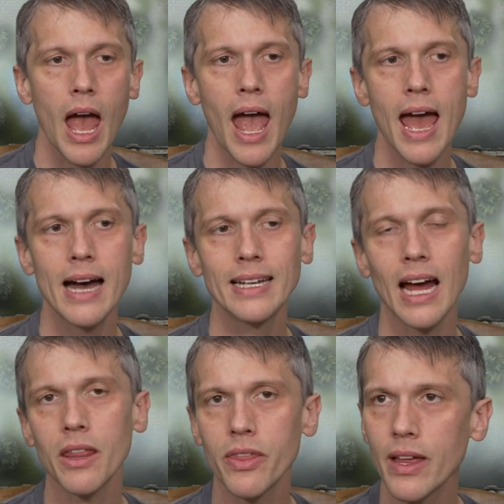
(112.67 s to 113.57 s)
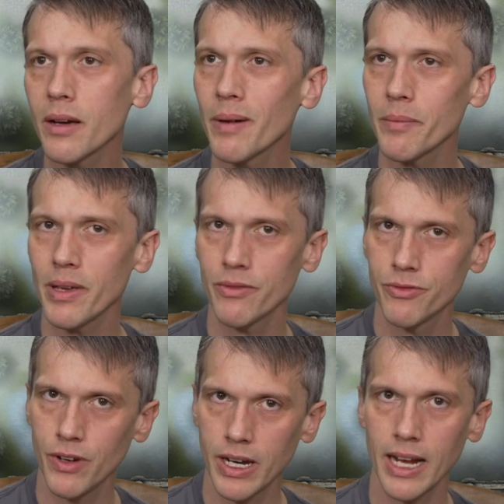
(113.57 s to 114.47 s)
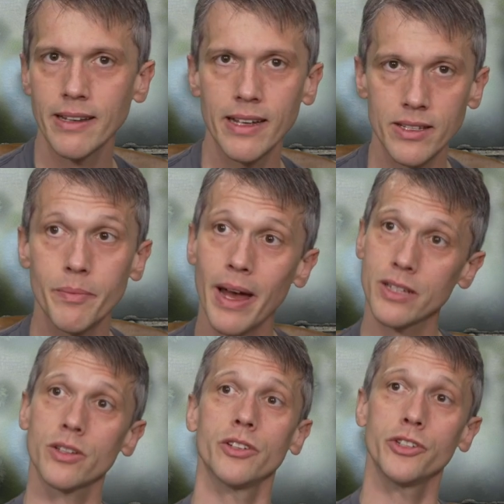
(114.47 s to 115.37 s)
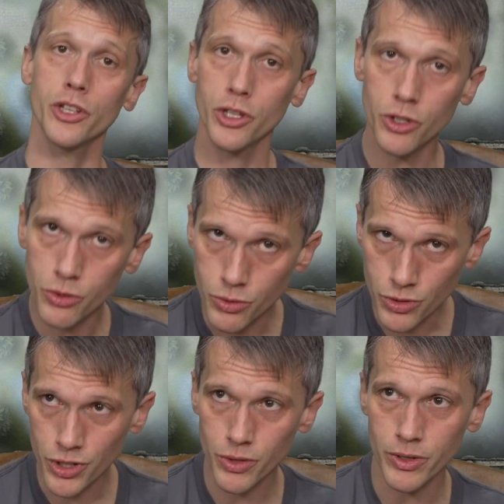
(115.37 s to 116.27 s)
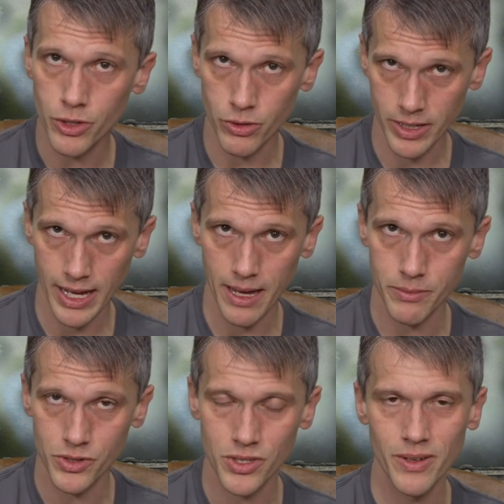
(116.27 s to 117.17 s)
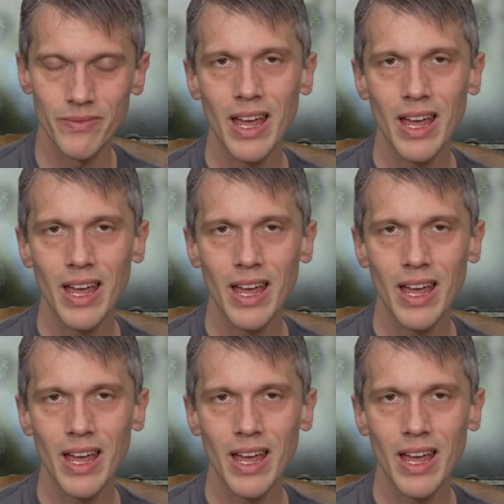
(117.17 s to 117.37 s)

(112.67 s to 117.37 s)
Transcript: and I think might be a fun idea to pass on to you to do in your games,